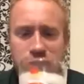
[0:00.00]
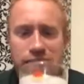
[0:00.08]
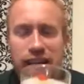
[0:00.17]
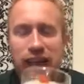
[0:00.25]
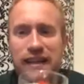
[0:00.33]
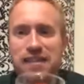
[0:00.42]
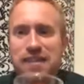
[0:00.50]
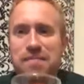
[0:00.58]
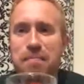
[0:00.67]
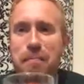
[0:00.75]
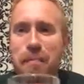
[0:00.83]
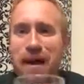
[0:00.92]
thing you get is this
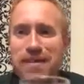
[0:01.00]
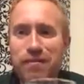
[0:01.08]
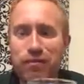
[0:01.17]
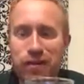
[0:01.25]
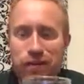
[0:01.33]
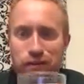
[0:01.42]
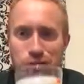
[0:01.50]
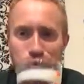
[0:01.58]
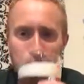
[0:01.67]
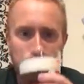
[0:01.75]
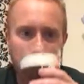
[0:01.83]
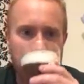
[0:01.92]
massive grapefruit
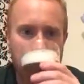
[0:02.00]
nose.